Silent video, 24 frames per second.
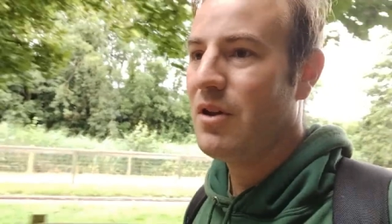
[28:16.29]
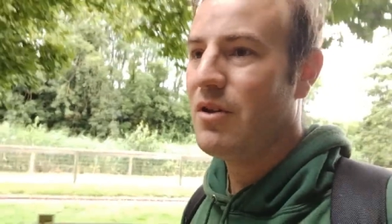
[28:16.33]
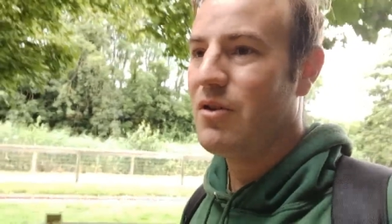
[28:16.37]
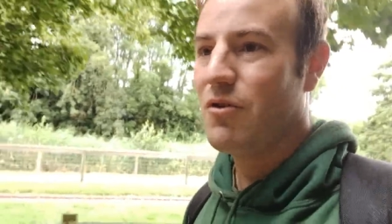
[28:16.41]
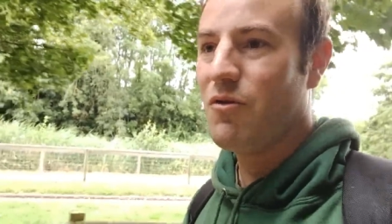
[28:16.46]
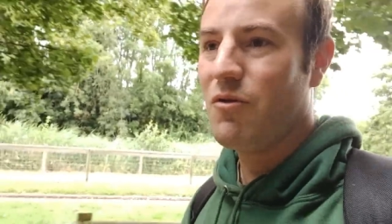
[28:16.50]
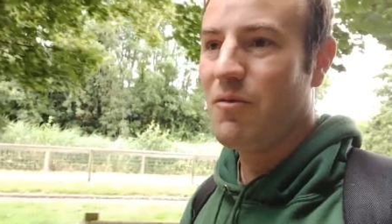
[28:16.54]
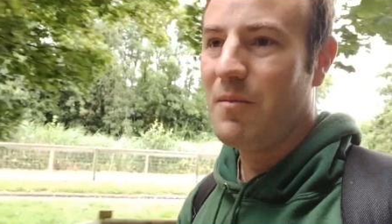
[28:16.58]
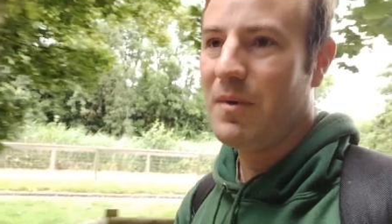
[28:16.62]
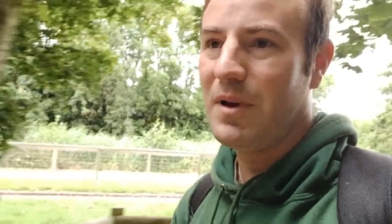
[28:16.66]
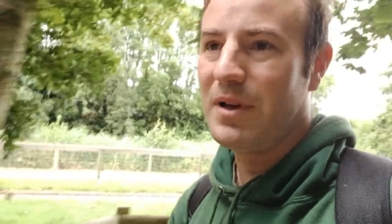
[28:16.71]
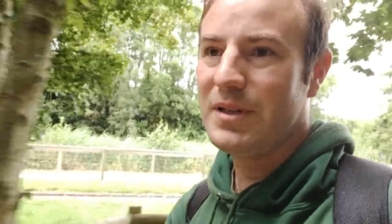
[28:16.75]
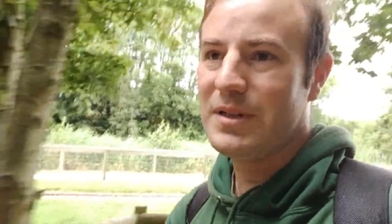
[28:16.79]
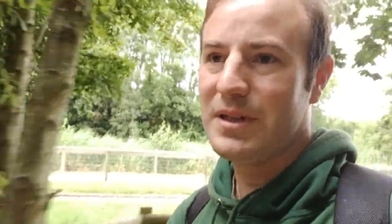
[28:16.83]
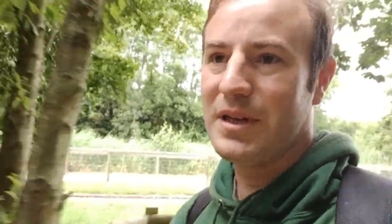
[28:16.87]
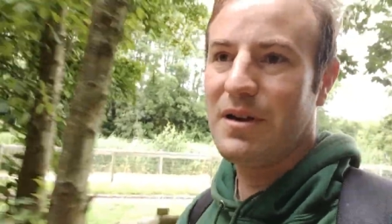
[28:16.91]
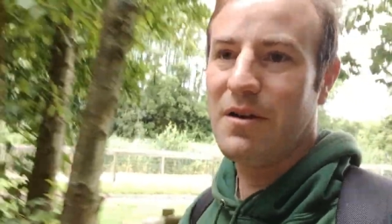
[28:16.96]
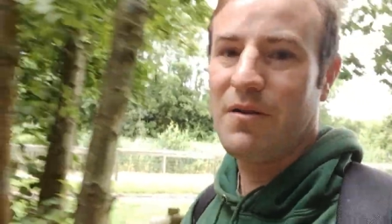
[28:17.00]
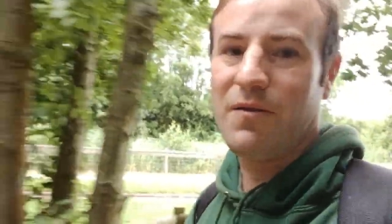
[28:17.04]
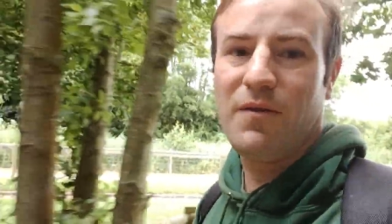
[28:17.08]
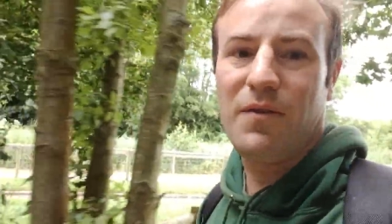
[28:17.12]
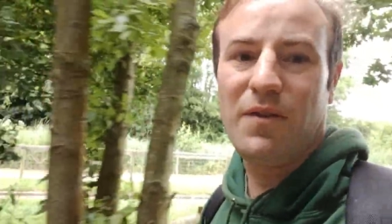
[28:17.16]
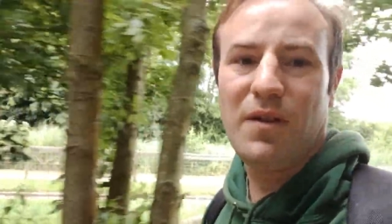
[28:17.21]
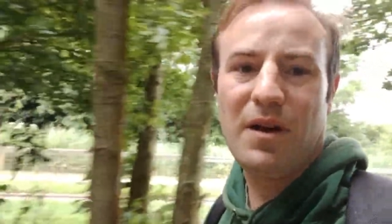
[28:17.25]
call
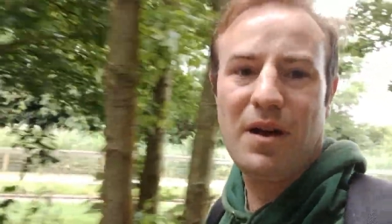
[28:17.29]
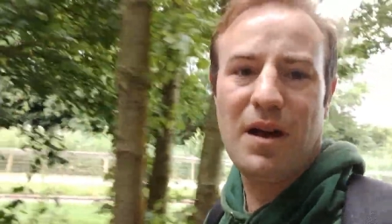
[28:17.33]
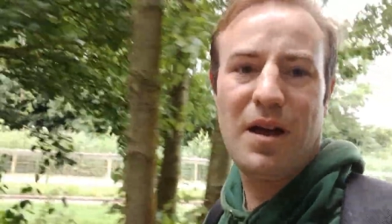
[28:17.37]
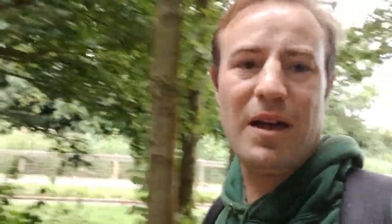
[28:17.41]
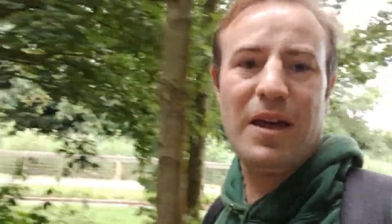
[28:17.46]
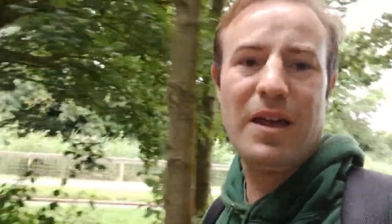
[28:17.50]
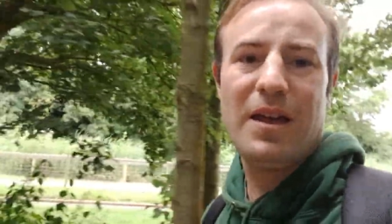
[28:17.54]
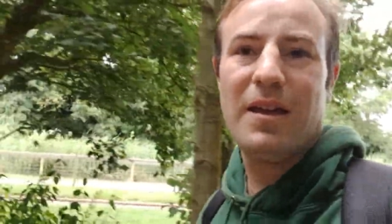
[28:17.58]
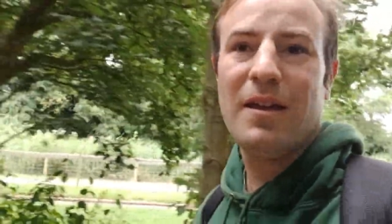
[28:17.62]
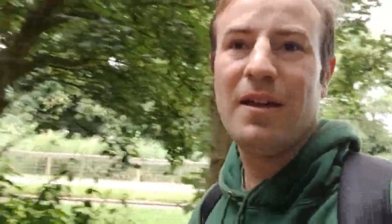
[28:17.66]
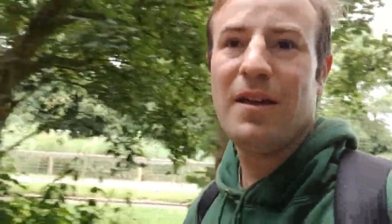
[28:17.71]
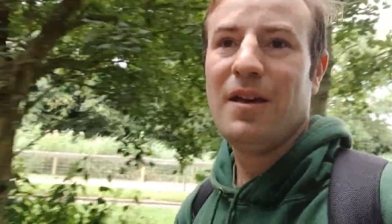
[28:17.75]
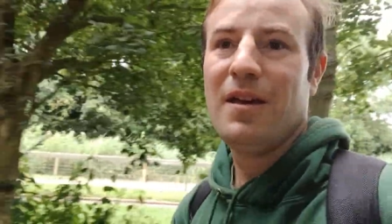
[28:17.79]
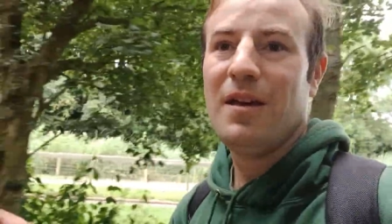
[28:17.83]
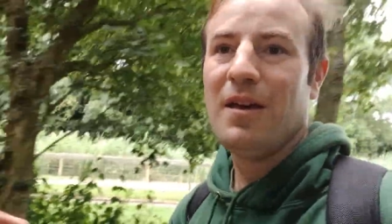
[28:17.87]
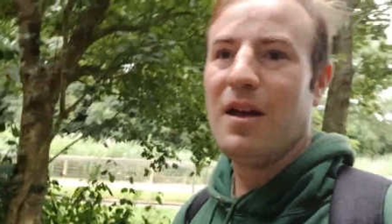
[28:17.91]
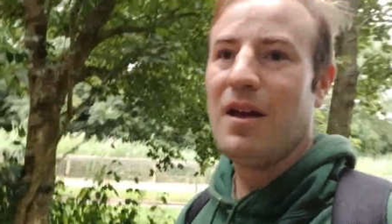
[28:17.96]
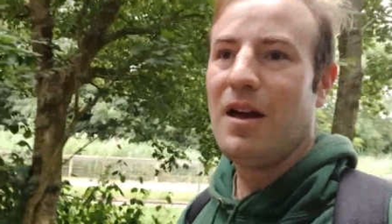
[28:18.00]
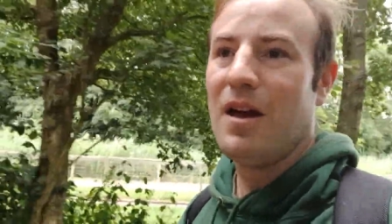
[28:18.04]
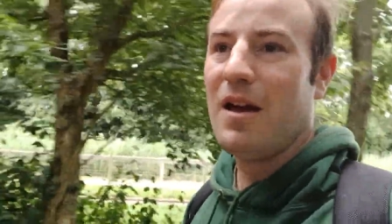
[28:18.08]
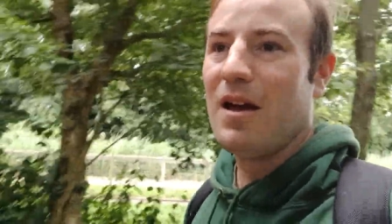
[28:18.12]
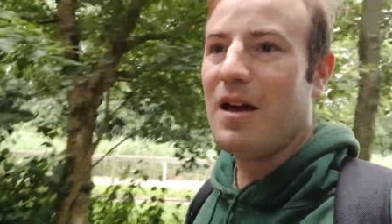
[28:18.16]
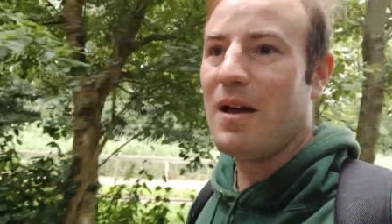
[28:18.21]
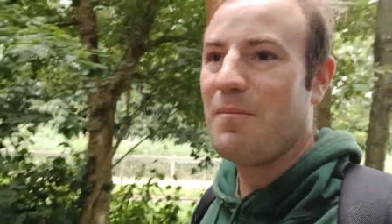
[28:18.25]
myself a,
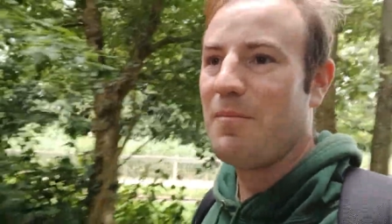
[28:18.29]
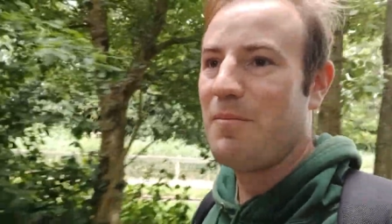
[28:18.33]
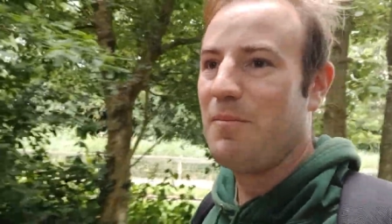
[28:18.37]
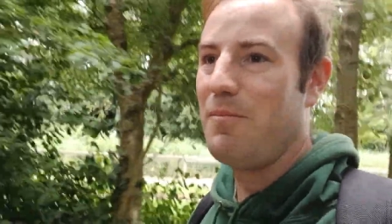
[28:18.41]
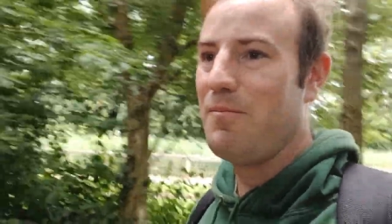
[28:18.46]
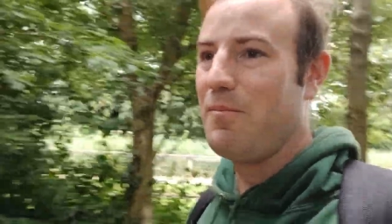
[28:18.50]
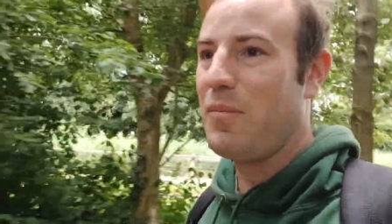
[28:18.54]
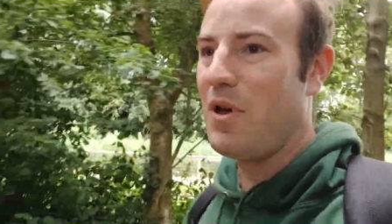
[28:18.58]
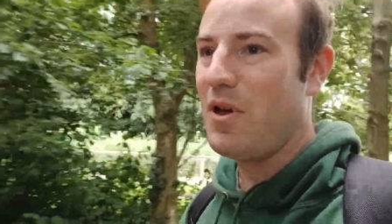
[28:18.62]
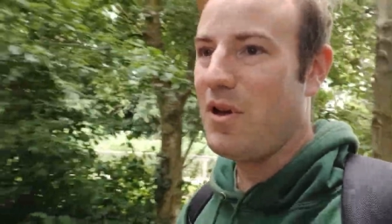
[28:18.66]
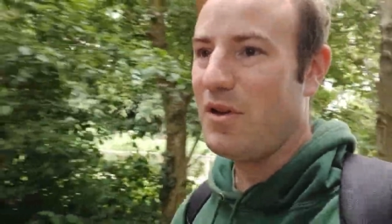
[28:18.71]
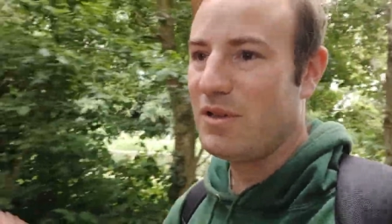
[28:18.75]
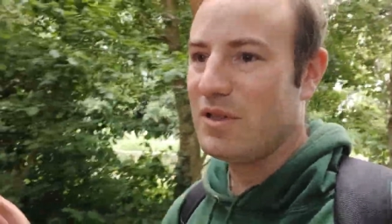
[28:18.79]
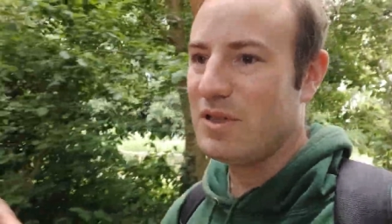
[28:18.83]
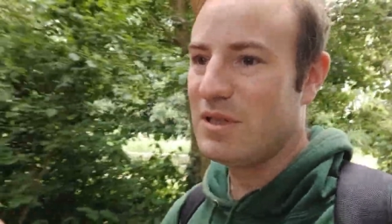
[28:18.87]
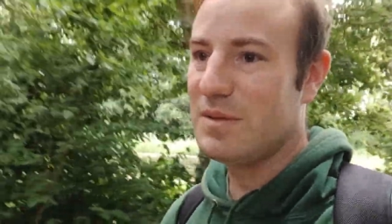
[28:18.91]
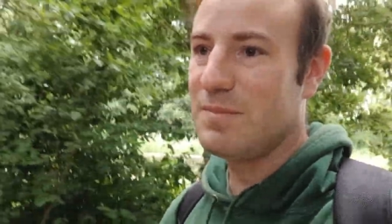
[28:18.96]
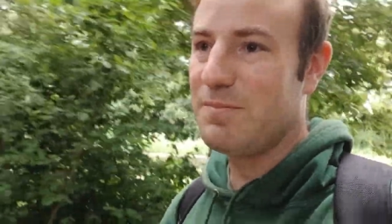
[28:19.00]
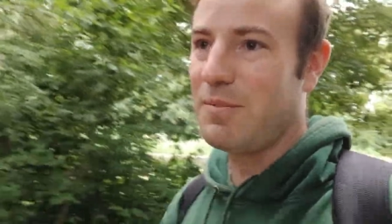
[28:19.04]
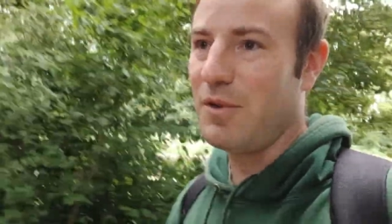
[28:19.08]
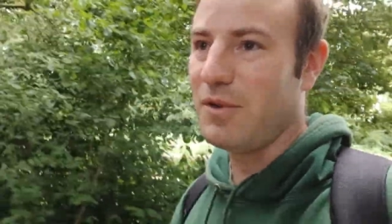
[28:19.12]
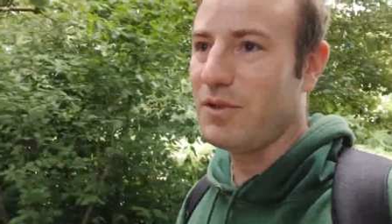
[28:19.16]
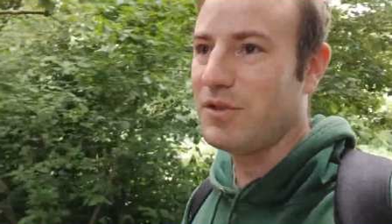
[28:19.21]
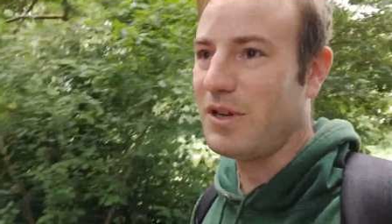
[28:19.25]
a bird
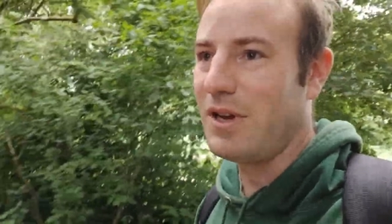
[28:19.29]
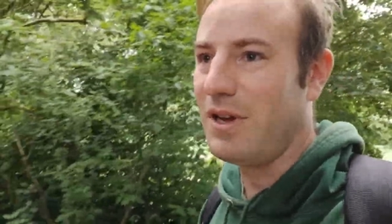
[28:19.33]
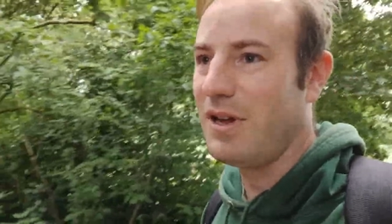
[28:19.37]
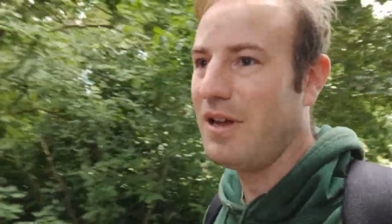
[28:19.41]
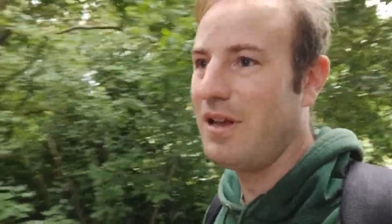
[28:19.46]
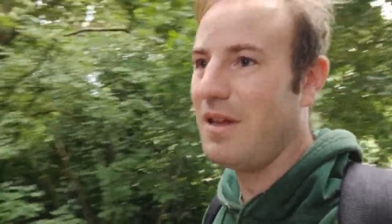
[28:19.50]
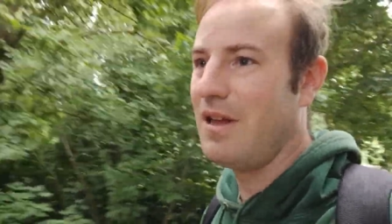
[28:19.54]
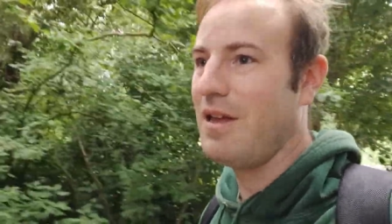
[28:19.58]
spotter.